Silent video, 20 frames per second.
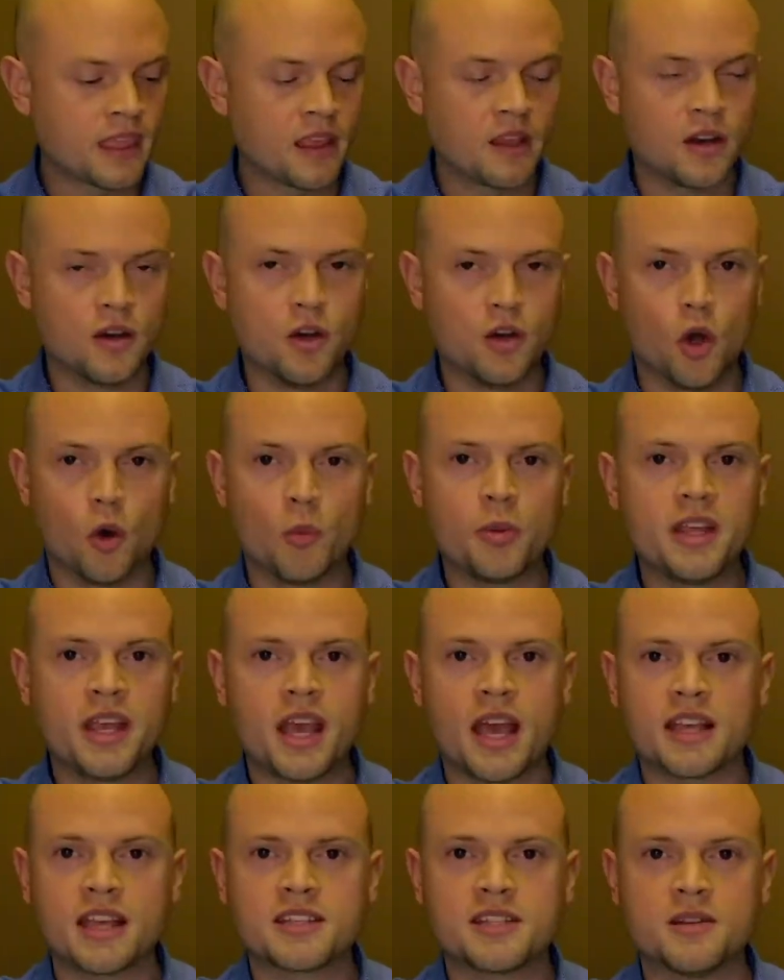nobody
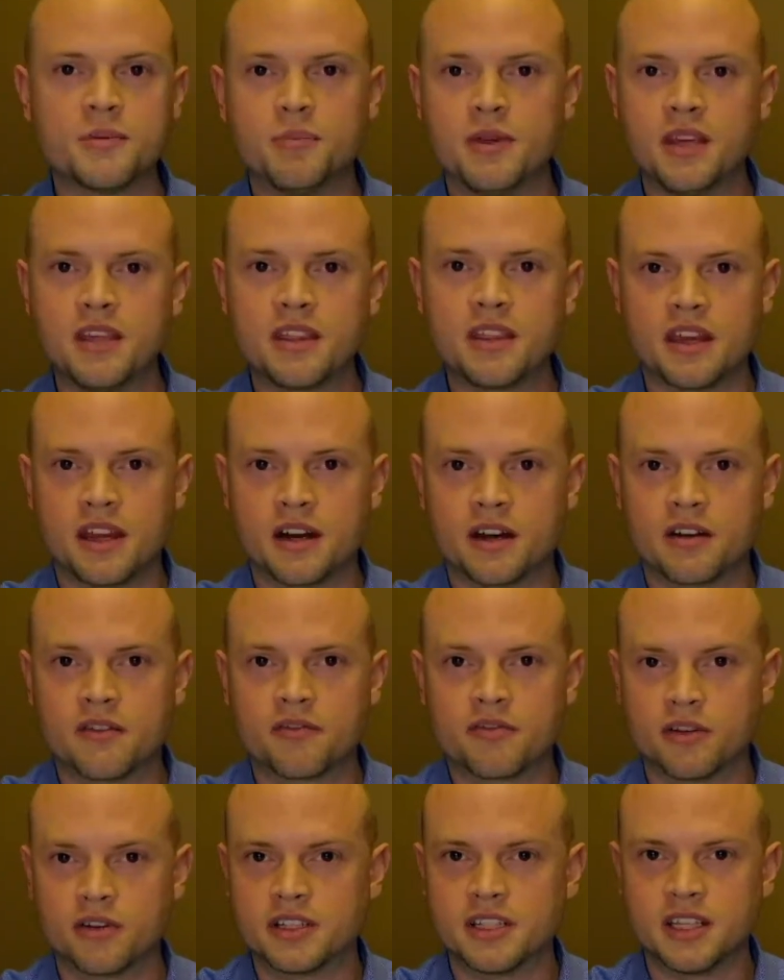has to be there
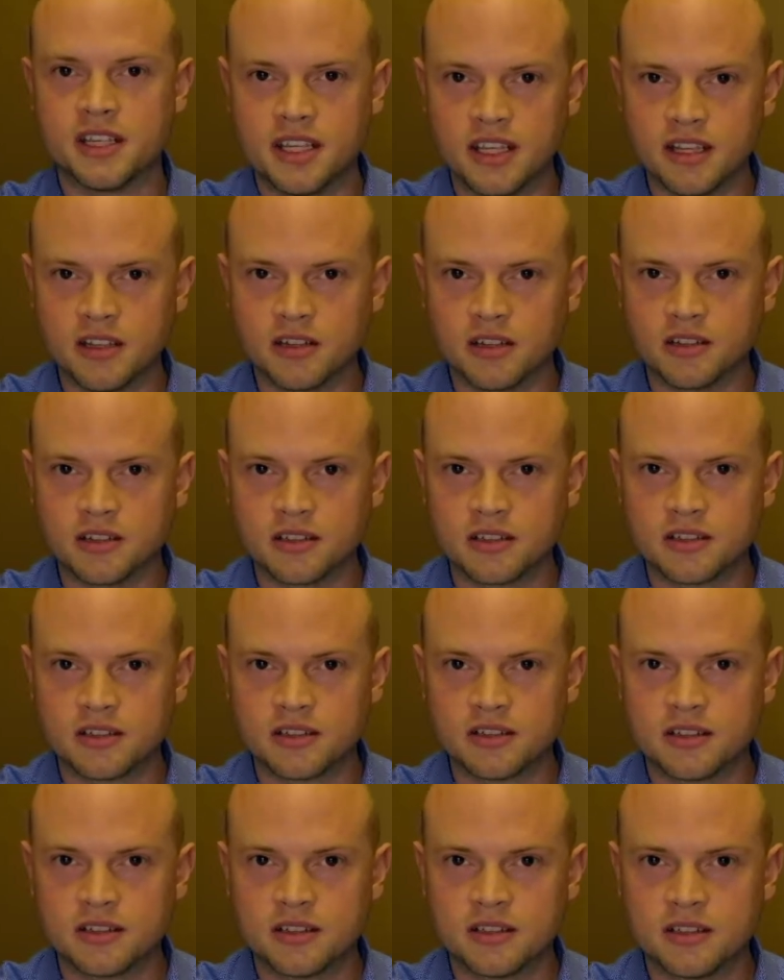for it to heal.
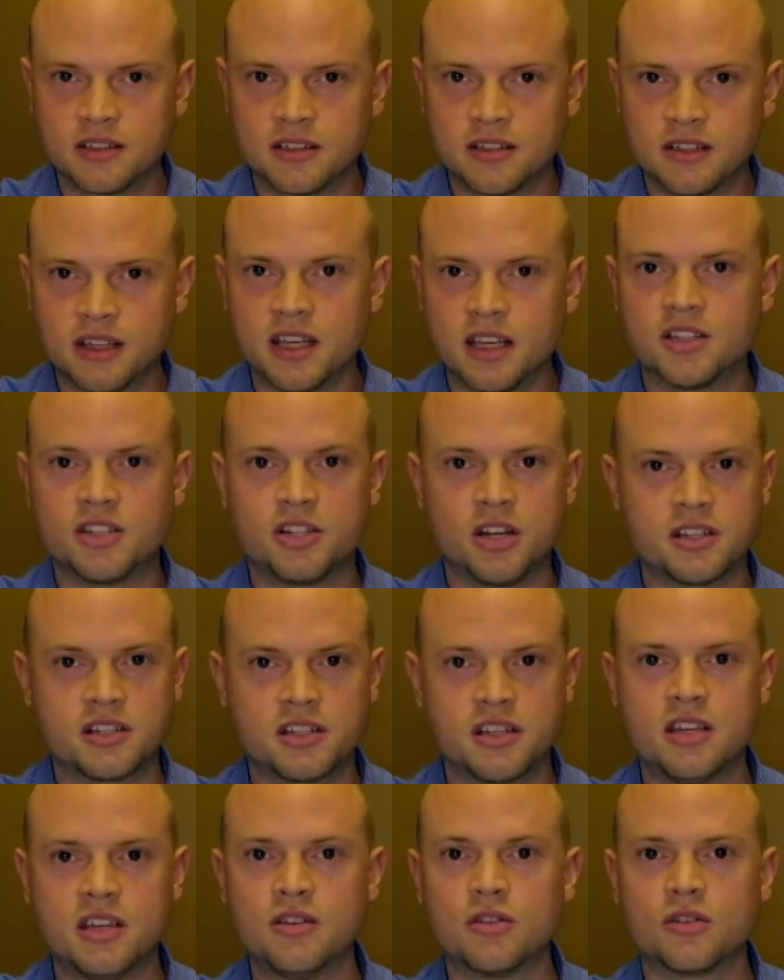It just
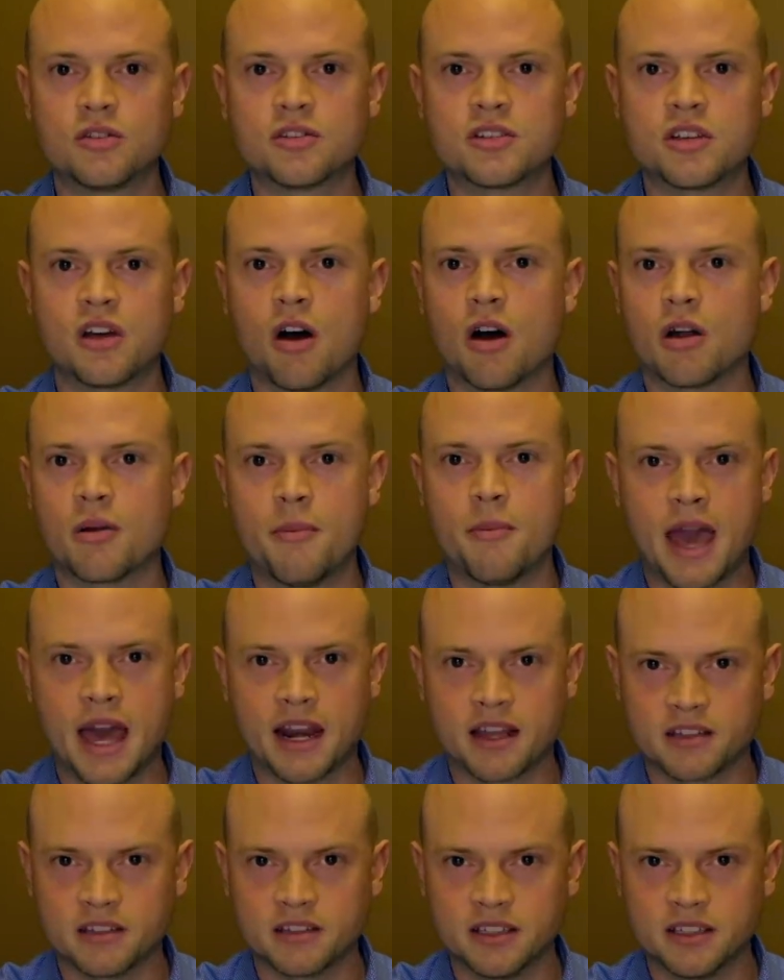heals
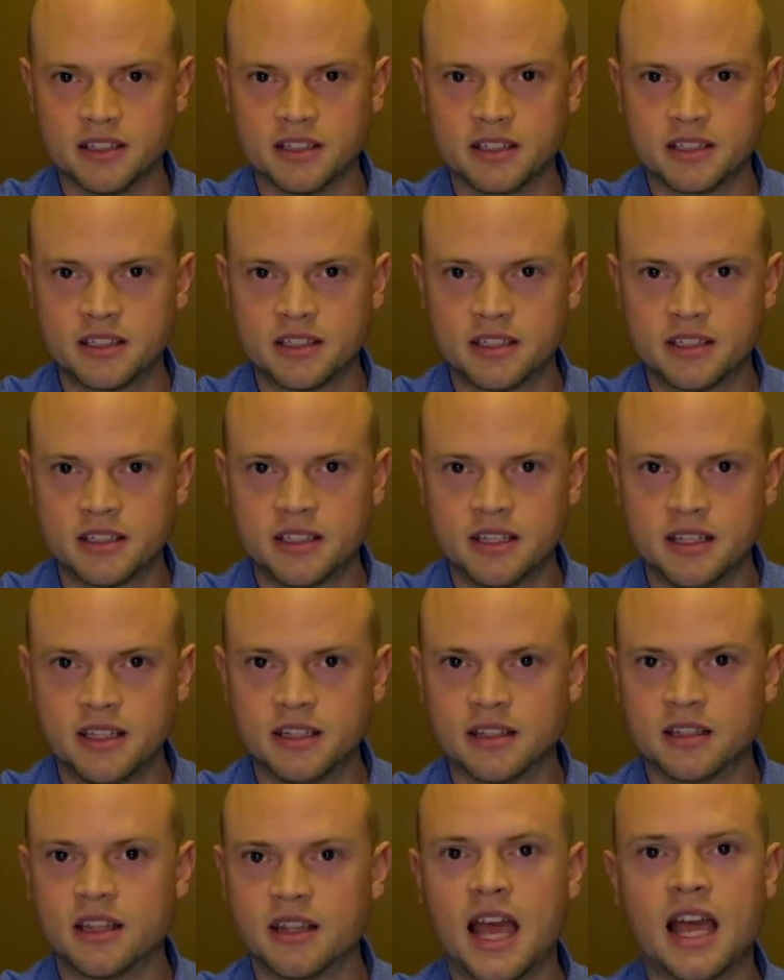automatically
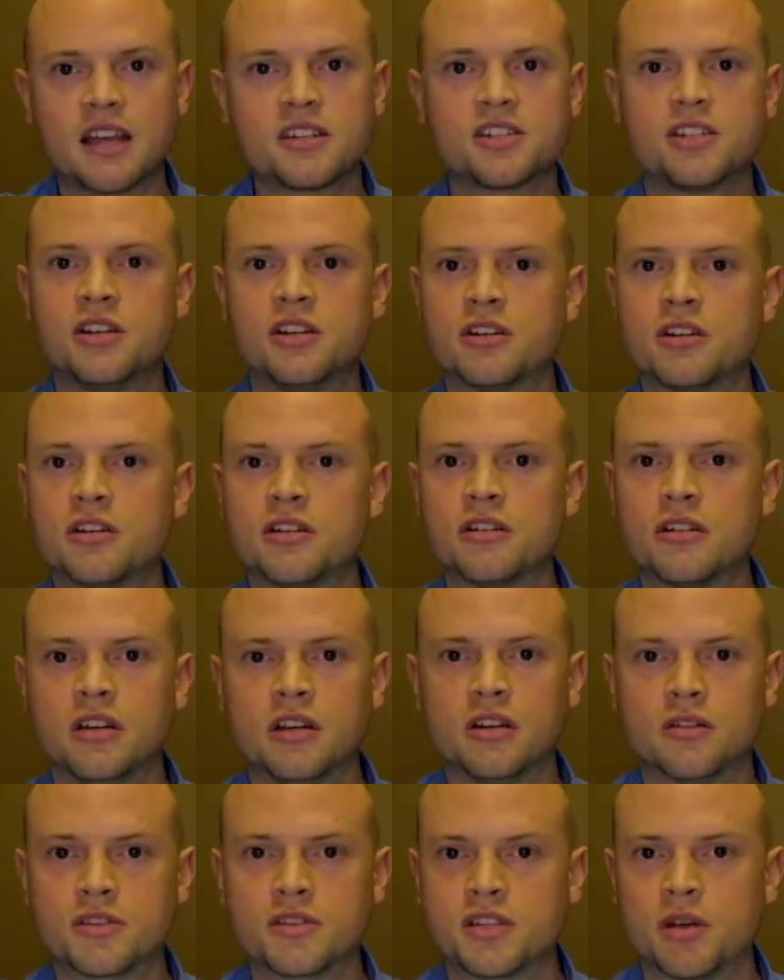last year, you
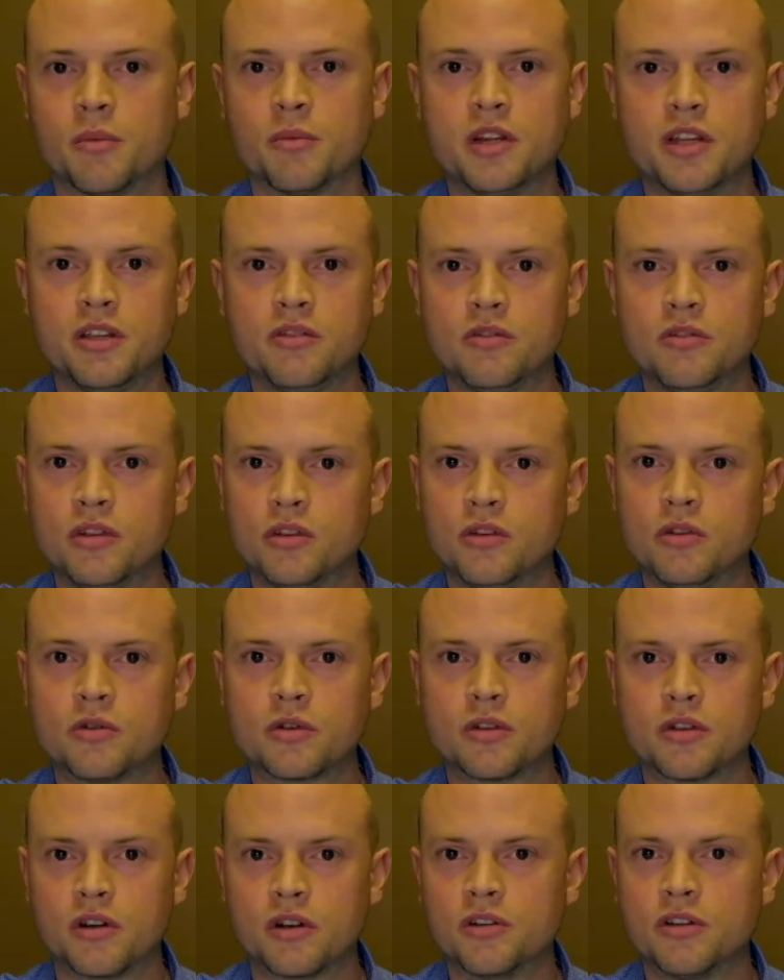know, somebody you knew
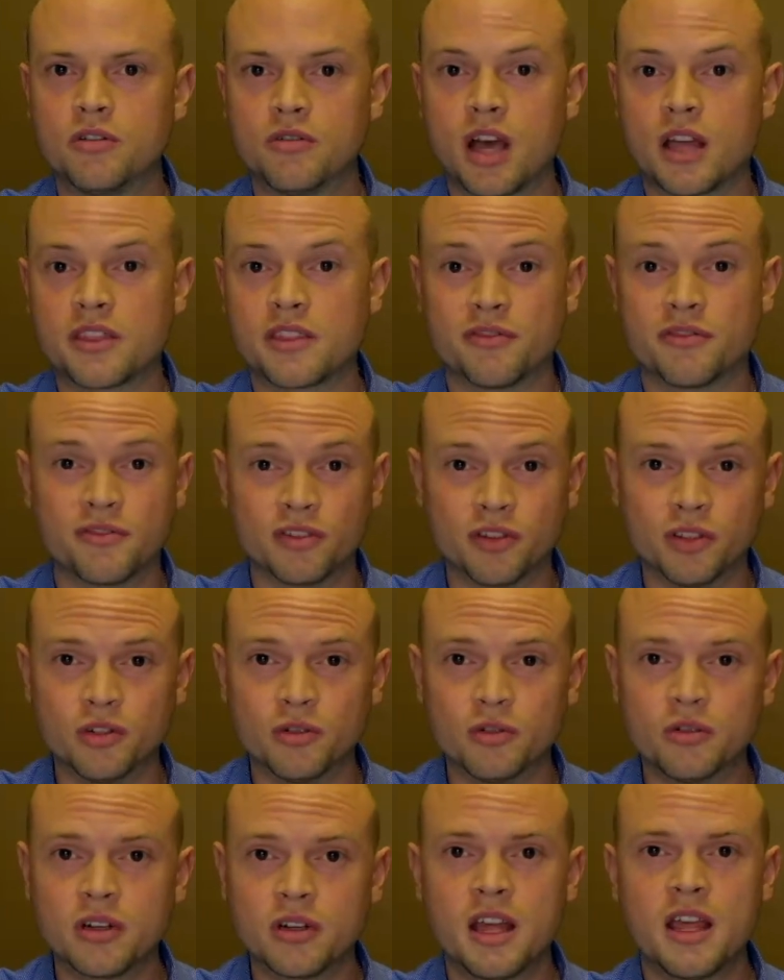or, or you got the
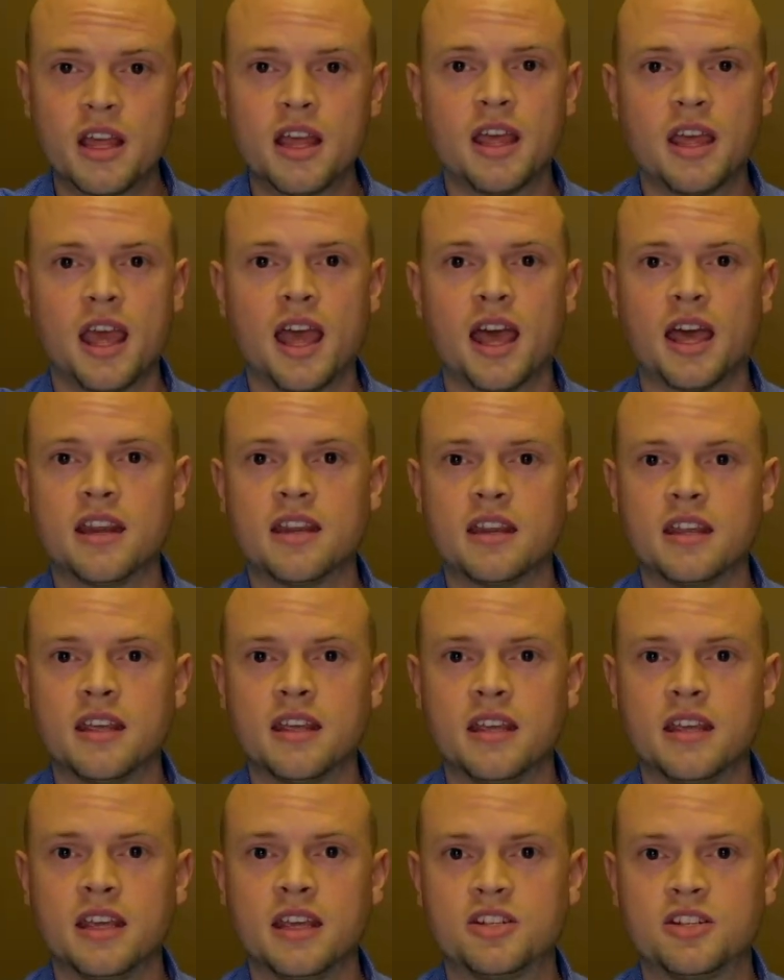flu and
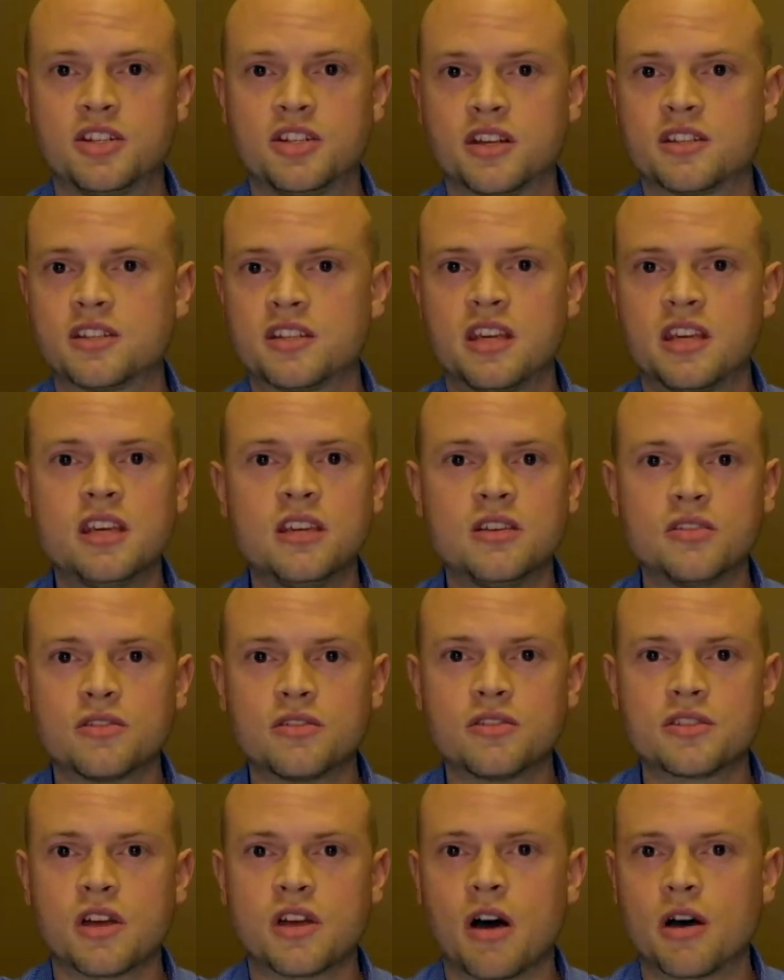it just
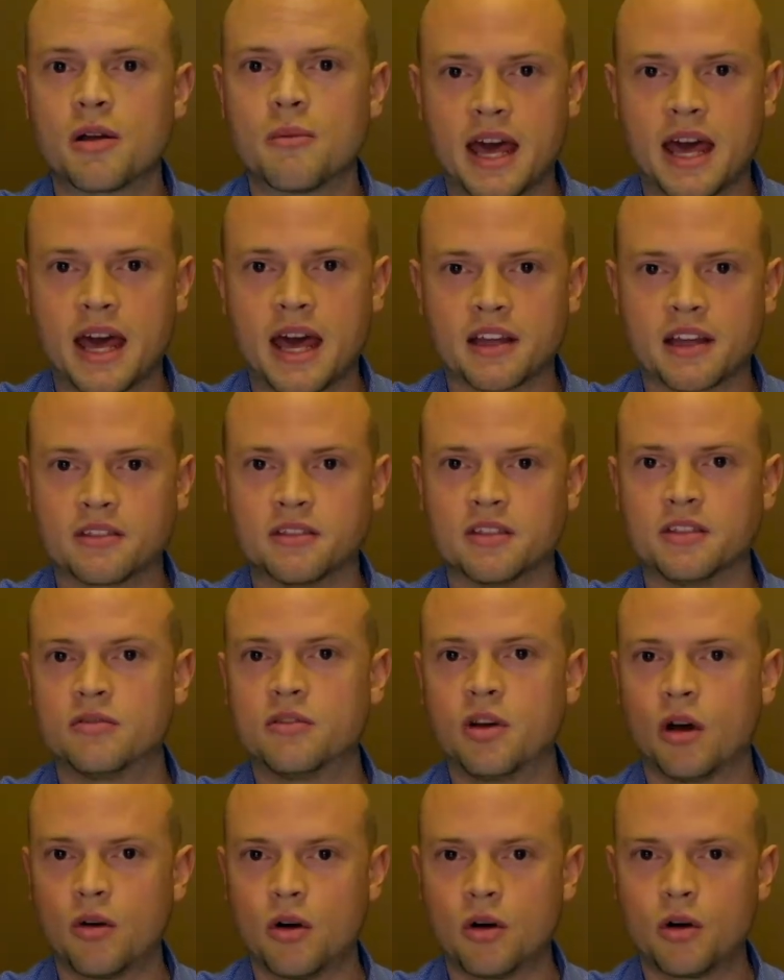heals automatically. You
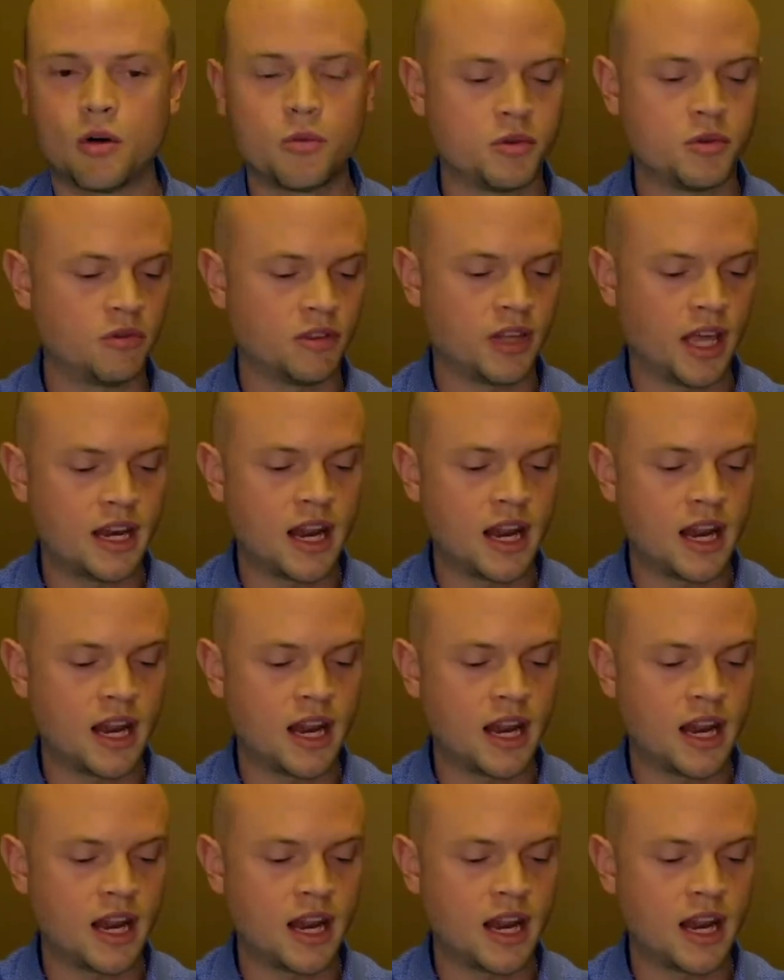go home, you lay